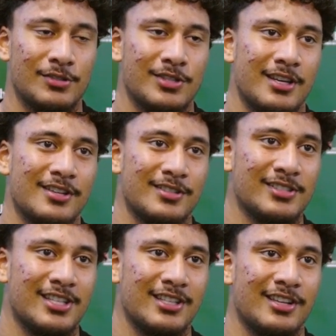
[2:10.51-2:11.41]
I'll say
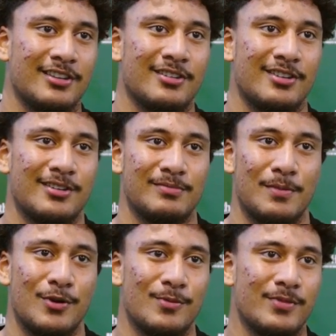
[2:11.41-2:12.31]
sink in
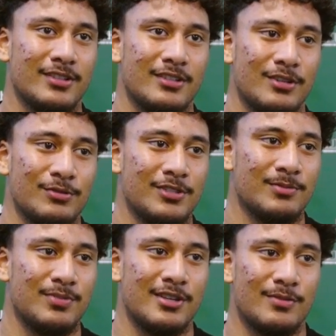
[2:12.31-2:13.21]
the moment, you know,
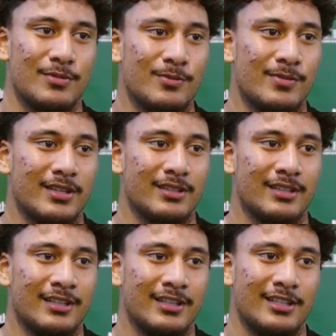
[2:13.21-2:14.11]
just be in the moment.
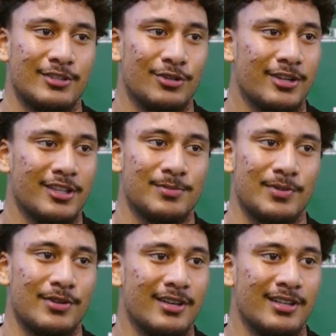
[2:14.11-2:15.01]
Enjoy the
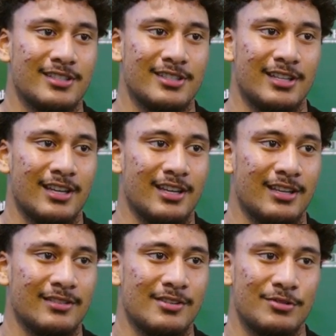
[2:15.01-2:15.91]
experience
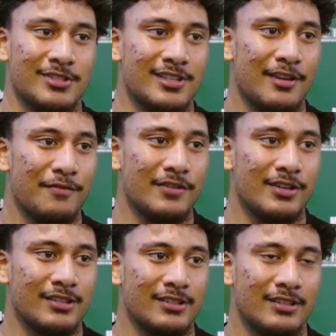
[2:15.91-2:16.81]
and, you know, just have
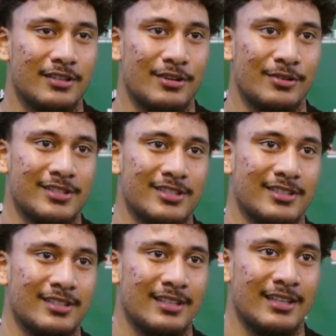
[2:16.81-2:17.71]
fun. You know,
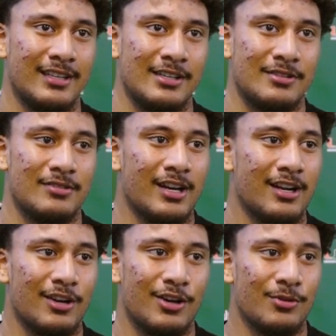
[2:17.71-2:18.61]
you
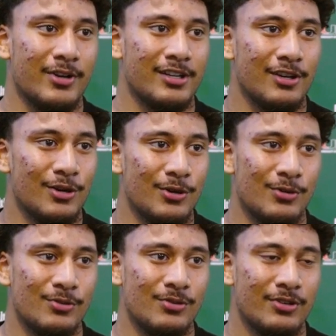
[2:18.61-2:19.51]
got a long way to
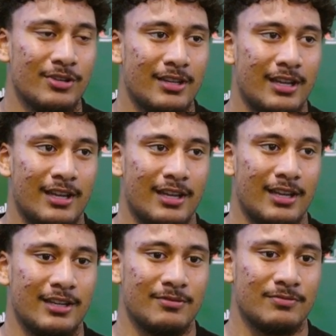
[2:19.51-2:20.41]
go
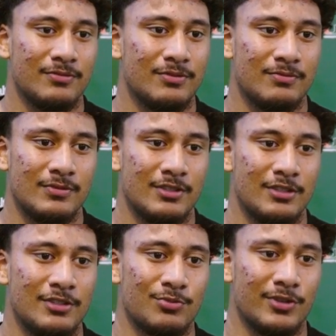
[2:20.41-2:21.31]
and
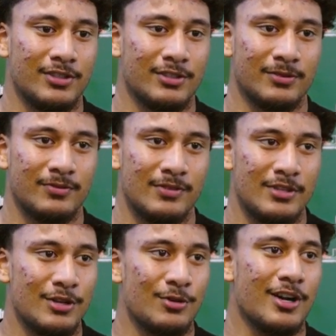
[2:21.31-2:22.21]
you just want to,
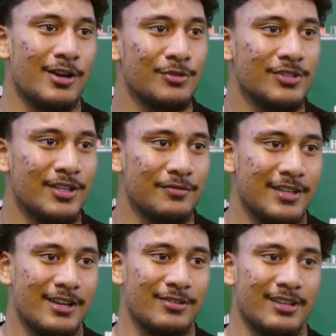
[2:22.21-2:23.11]
you know, calm yourself
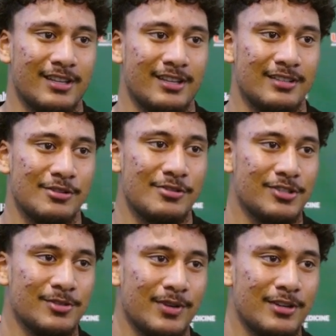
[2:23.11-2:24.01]
down and, you know,
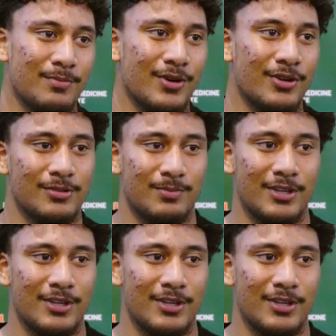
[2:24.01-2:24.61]
just play the ball.